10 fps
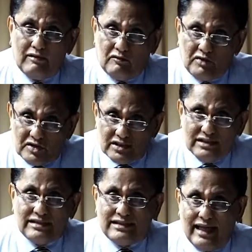which
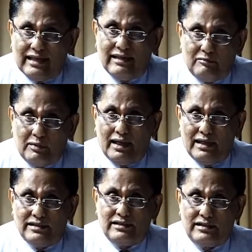is taking
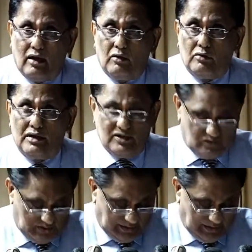place now in Sri